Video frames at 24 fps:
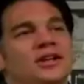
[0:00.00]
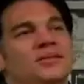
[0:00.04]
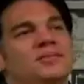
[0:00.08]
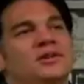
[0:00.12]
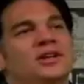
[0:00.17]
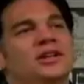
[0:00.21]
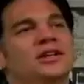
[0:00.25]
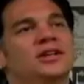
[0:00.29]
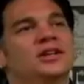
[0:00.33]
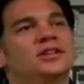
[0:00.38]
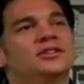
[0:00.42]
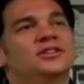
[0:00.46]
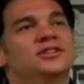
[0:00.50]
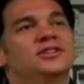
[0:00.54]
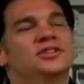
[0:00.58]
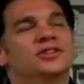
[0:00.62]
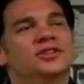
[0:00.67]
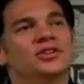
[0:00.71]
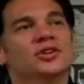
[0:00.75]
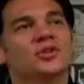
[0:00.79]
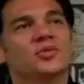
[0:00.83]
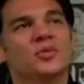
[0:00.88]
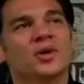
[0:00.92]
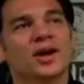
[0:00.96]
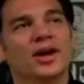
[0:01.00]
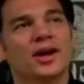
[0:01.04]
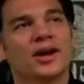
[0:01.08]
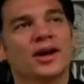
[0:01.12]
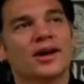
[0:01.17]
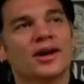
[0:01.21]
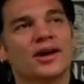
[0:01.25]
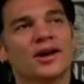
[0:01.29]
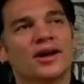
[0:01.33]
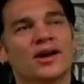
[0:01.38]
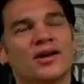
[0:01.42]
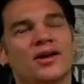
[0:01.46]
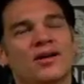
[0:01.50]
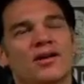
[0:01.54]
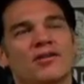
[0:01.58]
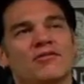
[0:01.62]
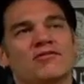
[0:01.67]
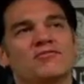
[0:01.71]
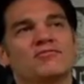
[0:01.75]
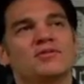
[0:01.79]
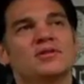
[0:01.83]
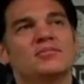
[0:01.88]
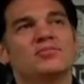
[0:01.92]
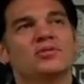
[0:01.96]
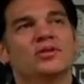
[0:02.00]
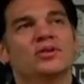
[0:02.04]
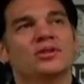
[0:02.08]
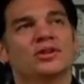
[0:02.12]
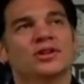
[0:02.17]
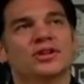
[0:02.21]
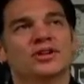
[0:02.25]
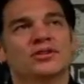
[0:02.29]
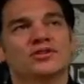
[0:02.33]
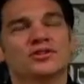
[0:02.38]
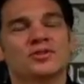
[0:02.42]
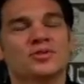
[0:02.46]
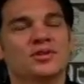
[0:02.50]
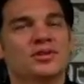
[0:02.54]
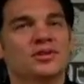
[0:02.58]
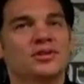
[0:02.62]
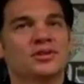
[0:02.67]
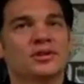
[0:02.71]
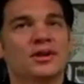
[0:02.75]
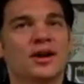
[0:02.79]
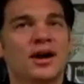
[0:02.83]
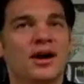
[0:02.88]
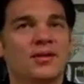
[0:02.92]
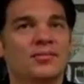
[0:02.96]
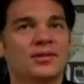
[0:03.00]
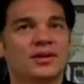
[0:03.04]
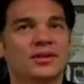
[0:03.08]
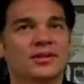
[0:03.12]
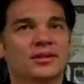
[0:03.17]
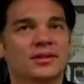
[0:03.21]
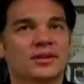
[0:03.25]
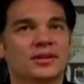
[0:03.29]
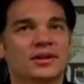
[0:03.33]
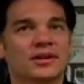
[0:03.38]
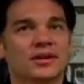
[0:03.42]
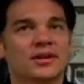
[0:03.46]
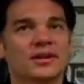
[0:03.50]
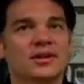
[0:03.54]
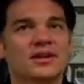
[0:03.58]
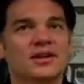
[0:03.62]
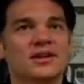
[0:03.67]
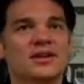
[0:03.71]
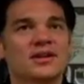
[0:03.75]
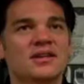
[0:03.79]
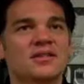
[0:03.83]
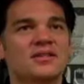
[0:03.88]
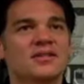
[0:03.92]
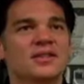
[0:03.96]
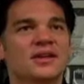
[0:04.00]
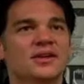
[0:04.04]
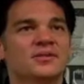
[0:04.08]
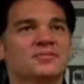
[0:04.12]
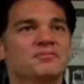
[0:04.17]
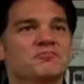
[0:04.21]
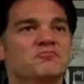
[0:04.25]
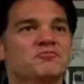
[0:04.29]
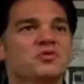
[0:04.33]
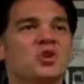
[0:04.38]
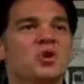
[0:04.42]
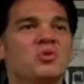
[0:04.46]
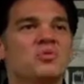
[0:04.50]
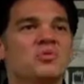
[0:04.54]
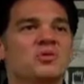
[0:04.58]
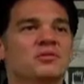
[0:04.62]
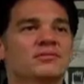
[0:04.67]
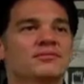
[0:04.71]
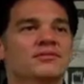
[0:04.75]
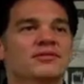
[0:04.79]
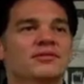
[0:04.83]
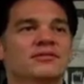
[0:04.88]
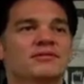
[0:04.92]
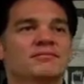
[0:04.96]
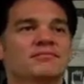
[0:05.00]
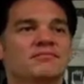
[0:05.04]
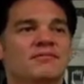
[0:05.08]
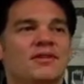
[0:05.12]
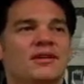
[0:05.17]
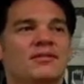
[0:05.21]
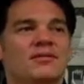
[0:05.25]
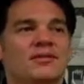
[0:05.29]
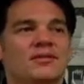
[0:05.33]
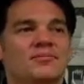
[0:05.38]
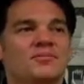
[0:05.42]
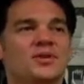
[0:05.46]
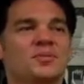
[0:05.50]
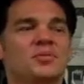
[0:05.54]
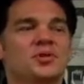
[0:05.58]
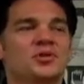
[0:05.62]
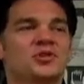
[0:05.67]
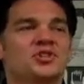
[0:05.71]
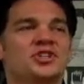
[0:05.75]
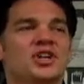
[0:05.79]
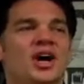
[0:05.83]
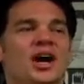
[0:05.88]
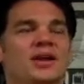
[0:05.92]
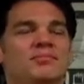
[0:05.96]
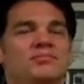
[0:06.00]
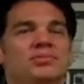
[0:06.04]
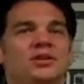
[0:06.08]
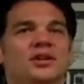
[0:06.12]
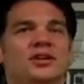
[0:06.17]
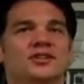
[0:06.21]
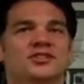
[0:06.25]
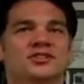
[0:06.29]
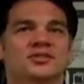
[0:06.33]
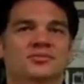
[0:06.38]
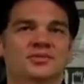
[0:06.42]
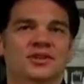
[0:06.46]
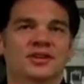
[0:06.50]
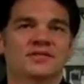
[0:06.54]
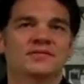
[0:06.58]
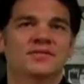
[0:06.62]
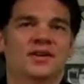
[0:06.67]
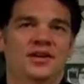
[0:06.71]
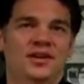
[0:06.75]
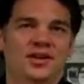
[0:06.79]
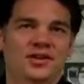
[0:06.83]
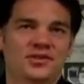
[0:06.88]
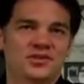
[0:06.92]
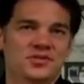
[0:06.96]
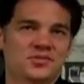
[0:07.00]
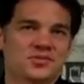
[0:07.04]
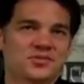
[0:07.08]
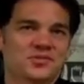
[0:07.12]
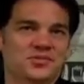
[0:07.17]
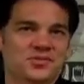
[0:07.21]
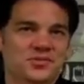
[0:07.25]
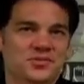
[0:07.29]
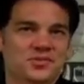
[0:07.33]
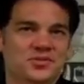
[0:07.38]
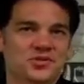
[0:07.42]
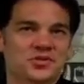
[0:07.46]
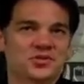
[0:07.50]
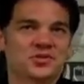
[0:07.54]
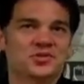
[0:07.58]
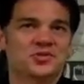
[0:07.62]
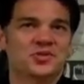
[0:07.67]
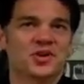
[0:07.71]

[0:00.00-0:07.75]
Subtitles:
and I mean cliques in a good way, of people that are doing their comic thing, that people are nonplussed when they find out you